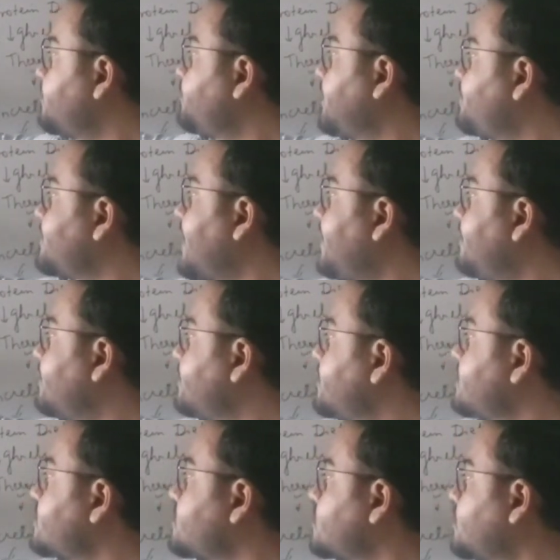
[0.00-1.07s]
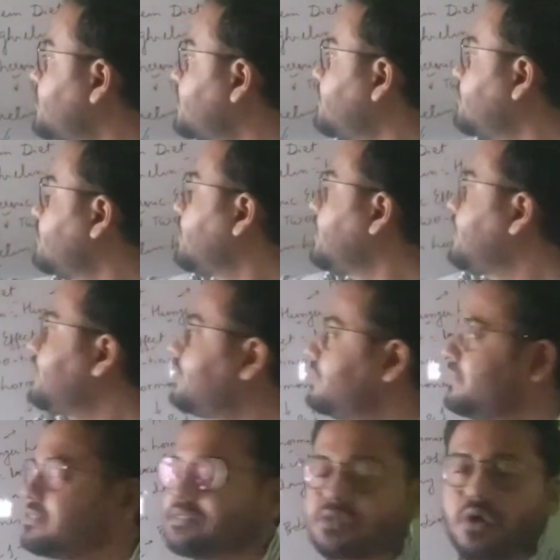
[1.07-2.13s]
peptide. So
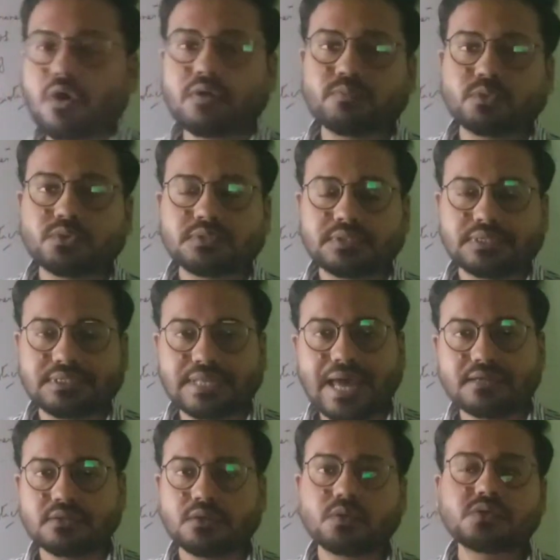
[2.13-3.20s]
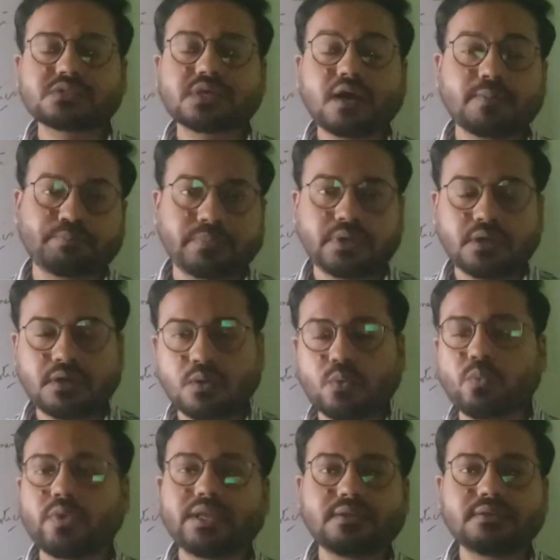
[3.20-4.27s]
this is a hormone that goes up
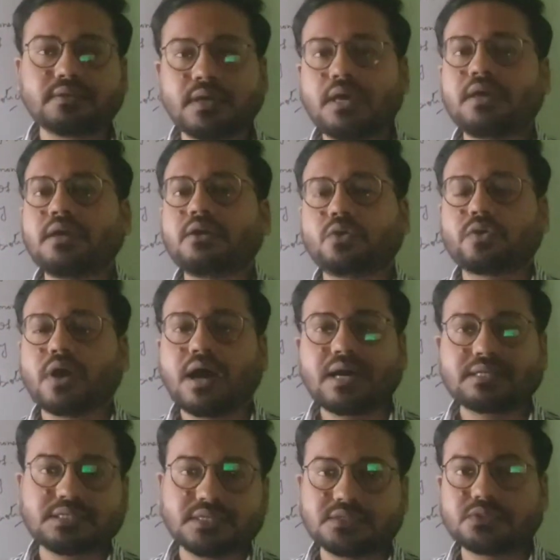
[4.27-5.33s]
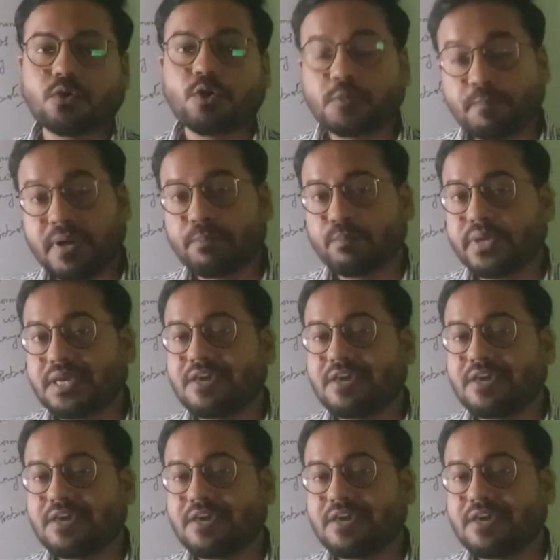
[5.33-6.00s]
when your heart is not pumping